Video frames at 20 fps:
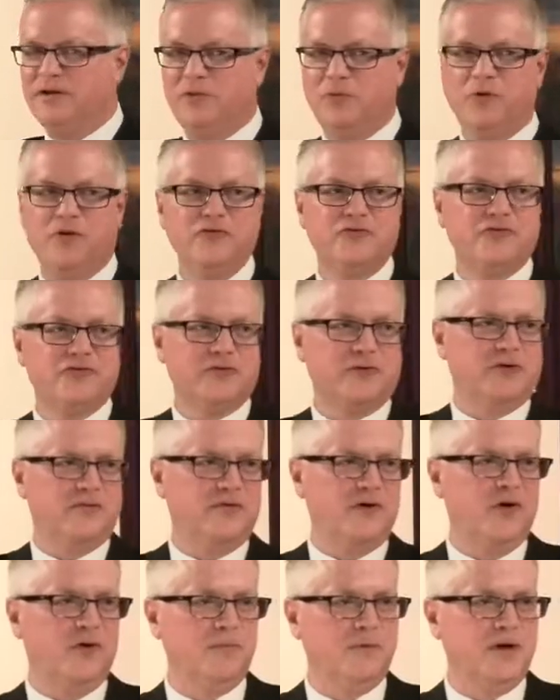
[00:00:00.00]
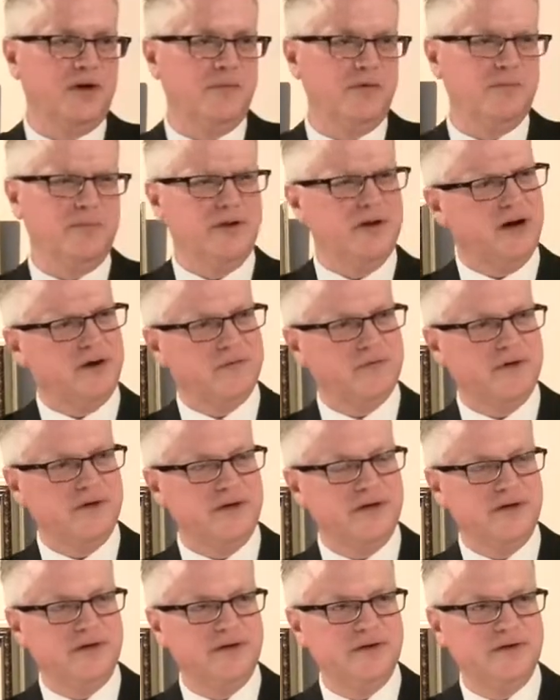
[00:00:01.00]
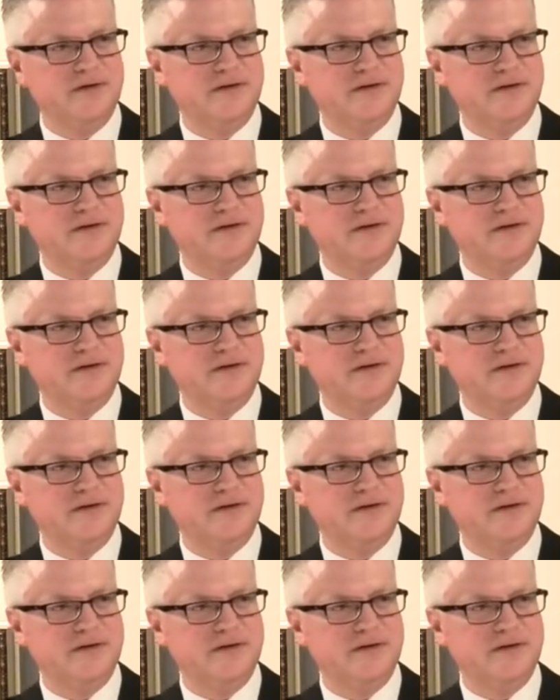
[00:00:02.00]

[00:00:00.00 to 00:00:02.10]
it was sort of a homecoming, but not really